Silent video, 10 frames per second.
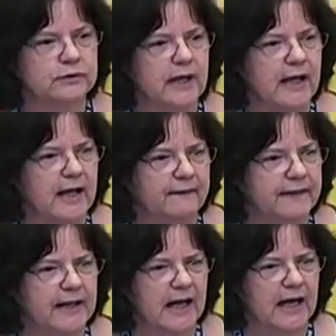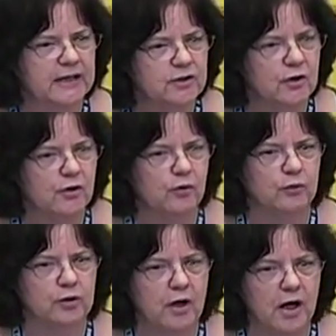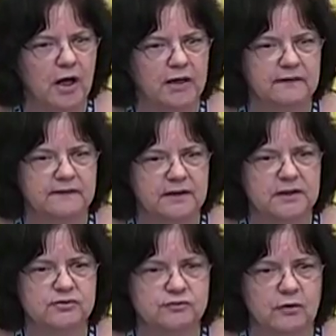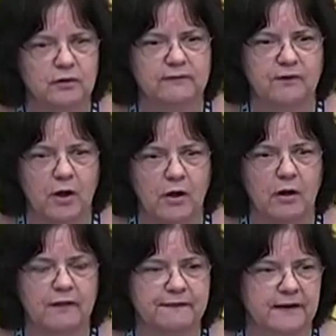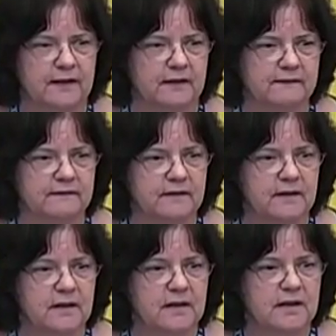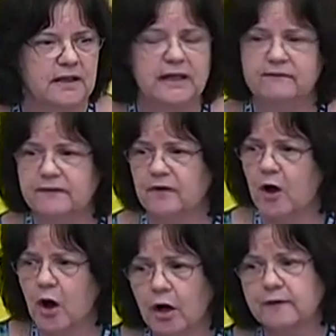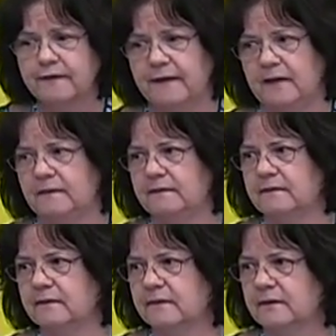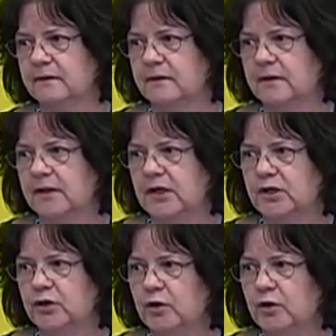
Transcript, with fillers: glad that I know God is in control of all things, even the hard things. You